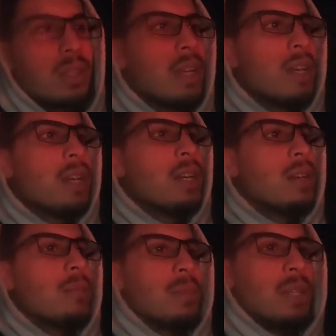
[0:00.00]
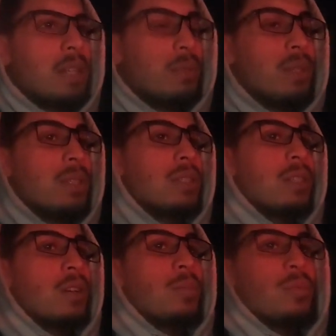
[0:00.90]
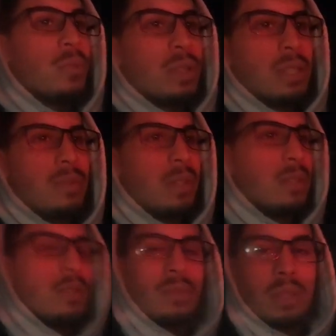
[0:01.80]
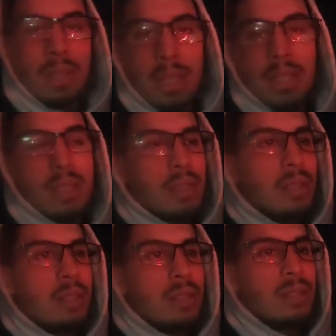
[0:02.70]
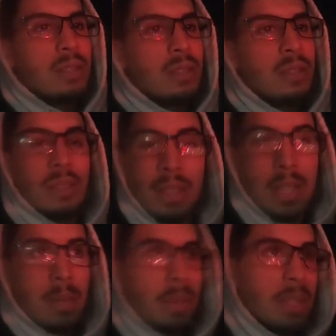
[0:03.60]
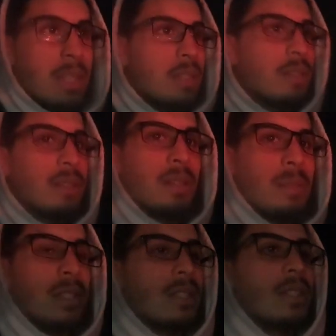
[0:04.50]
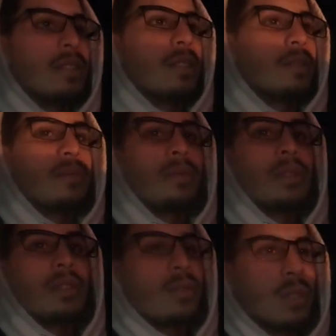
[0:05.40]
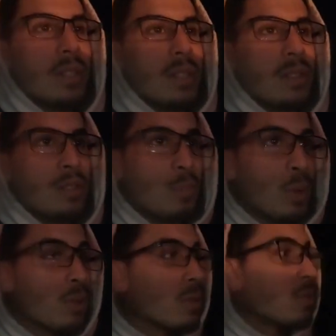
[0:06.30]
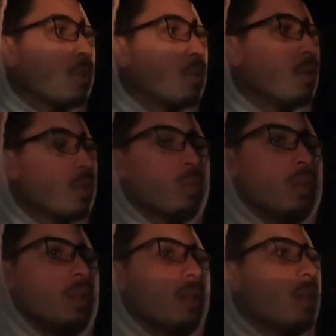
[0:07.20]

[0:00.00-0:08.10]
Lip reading: it. But anyways, I hope you've watched that video and like it, because this is gonna happen again. I'm actually gonna, when it snows again, it's supposed to snow this week,